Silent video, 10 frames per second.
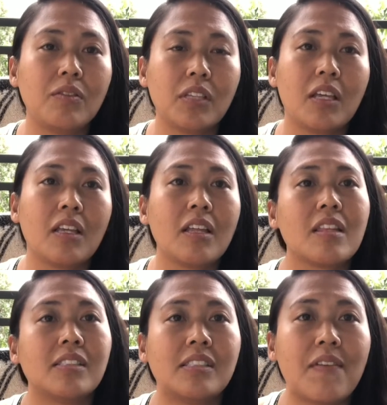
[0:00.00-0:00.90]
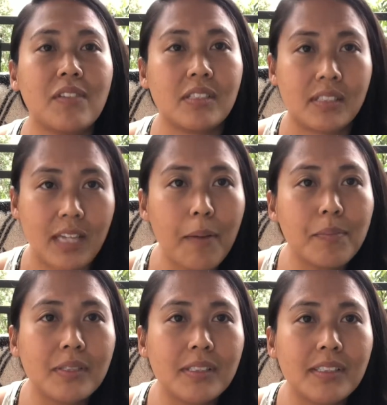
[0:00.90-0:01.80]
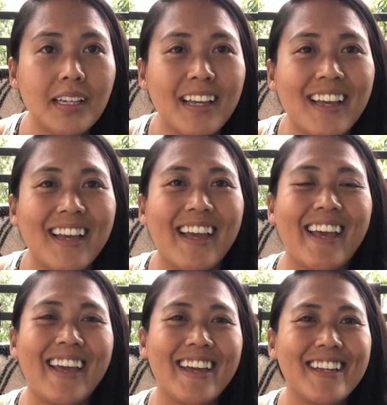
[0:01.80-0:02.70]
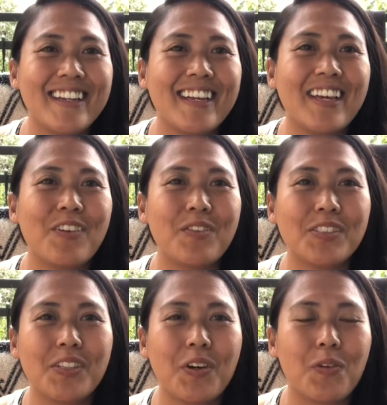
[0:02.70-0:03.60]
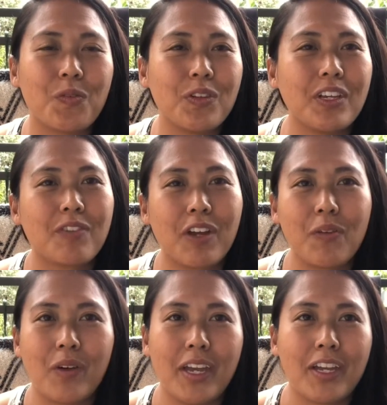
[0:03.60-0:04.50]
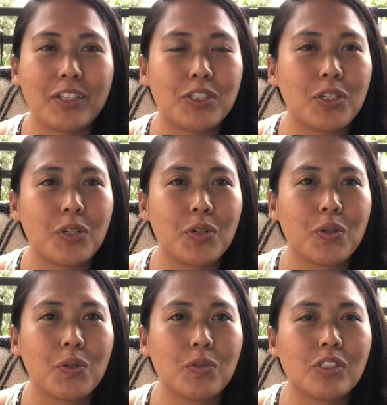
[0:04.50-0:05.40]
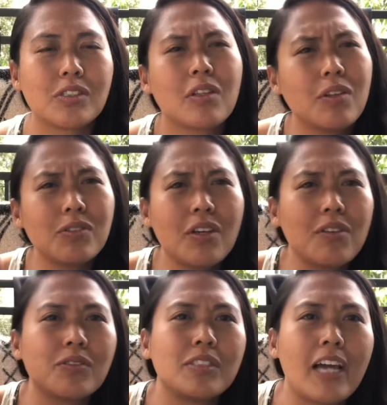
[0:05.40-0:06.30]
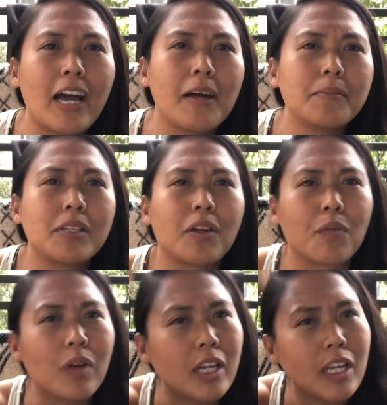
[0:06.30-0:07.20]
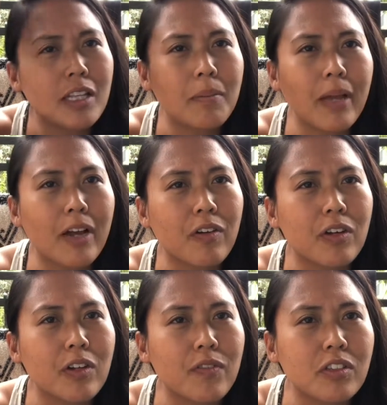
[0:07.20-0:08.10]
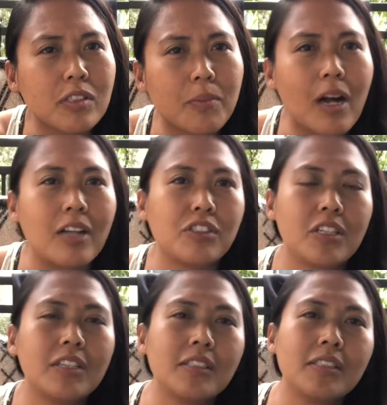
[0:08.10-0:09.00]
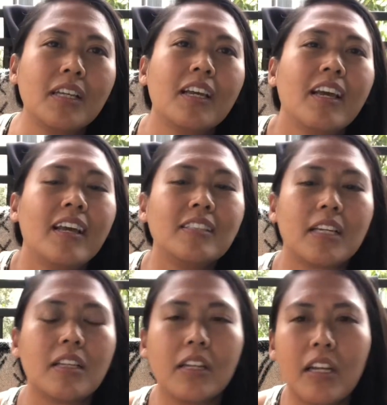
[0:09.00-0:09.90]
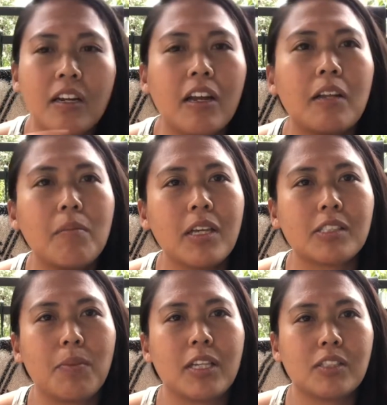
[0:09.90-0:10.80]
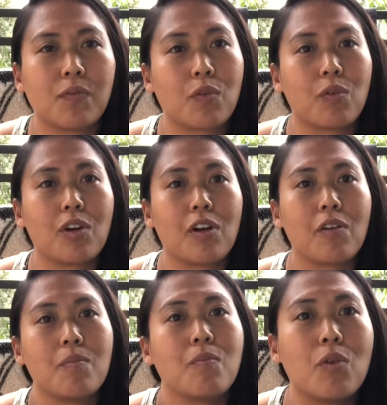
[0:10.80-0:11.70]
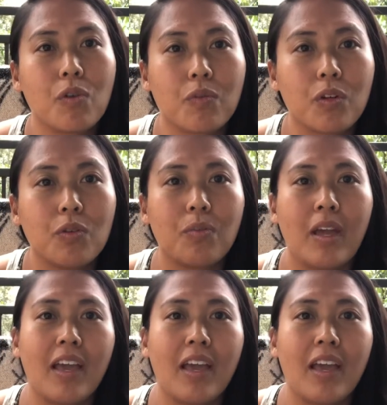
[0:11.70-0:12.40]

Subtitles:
using the 7 steps, and it was a really great way to just close all those tabs that are running in the background of your subconscious, to clear and make space for more room,